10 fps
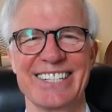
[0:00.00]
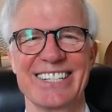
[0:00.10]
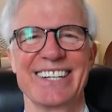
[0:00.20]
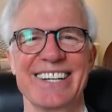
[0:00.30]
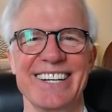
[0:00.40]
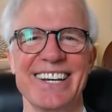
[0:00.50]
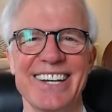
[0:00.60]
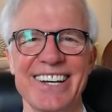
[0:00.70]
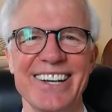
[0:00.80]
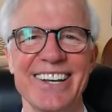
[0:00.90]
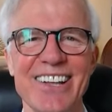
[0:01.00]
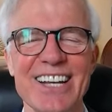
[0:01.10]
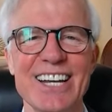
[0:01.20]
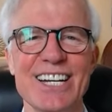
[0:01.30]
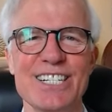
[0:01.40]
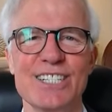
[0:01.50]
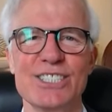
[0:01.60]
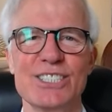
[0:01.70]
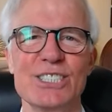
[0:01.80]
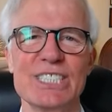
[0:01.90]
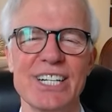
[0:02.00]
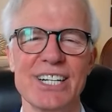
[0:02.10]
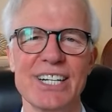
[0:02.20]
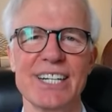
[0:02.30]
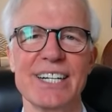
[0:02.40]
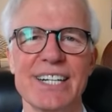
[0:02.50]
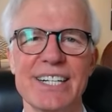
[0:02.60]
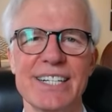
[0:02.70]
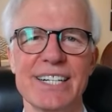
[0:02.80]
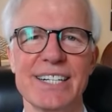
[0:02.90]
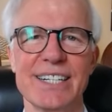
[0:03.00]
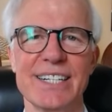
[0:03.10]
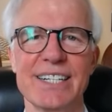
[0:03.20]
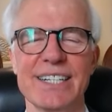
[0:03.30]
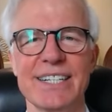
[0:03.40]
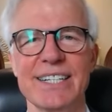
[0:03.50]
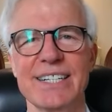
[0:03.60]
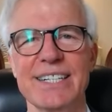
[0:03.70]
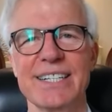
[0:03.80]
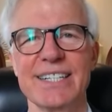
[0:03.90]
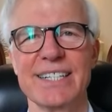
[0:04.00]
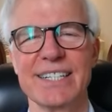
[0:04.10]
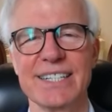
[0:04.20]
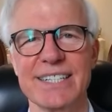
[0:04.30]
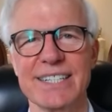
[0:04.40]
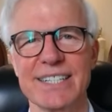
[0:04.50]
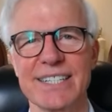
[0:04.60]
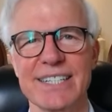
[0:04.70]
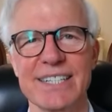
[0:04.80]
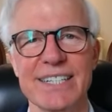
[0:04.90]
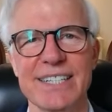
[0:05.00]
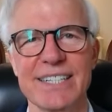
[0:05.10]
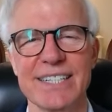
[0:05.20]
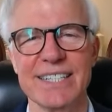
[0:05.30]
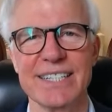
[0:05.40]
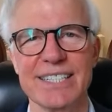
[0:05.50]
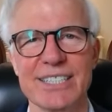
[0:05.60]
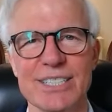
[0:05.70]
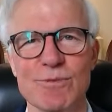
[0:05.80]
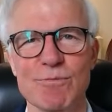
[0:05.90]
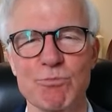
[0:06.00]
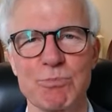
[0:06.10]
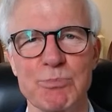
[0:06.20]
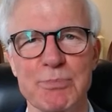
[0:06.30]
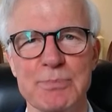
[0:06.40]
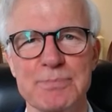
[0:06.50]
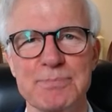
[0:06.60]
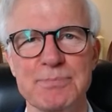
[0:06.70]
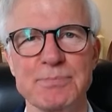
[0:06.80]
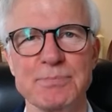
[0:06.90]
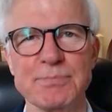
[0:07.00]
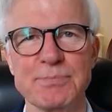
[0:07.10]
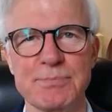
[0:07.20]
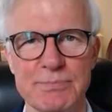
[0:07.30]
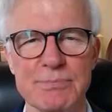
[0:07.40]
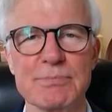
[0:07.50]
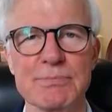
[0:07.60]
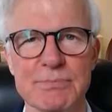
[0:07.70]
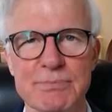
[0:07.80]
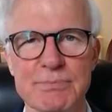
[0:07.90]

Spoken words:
[no speech]